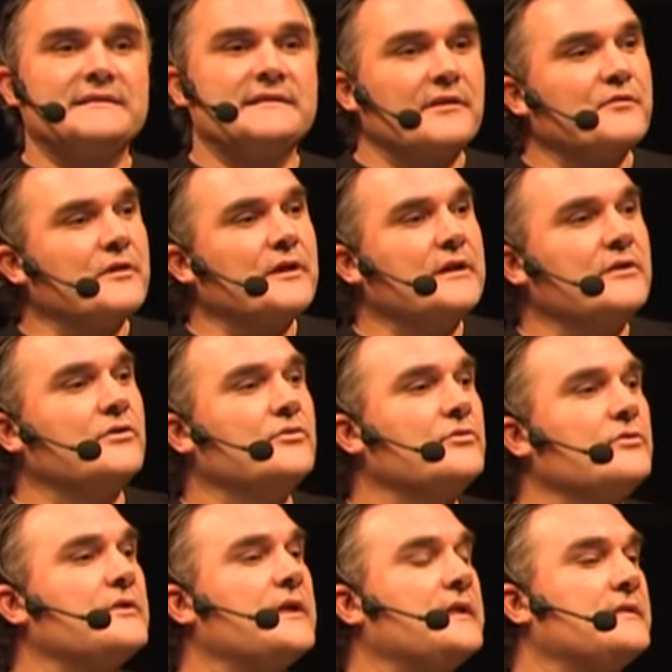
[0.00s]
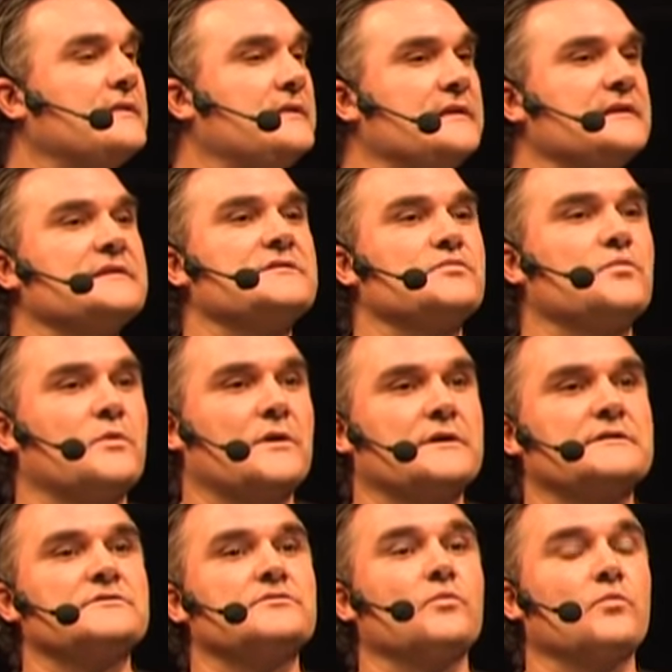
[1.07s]
definitely knew that this
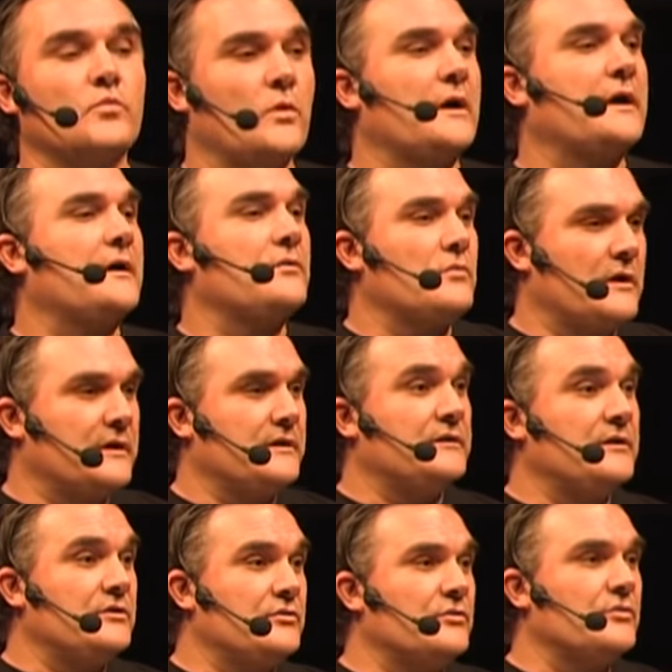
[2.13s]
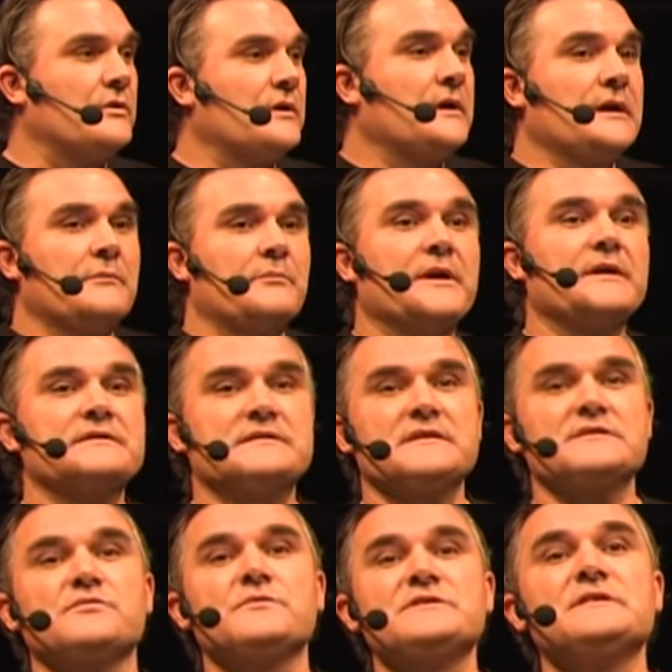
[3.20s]
was what I wanted to do because
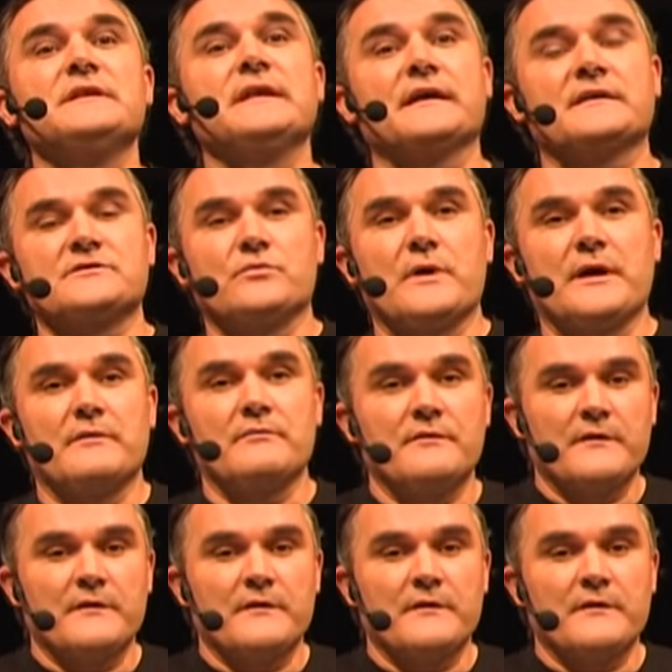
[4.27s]
this was the next wave.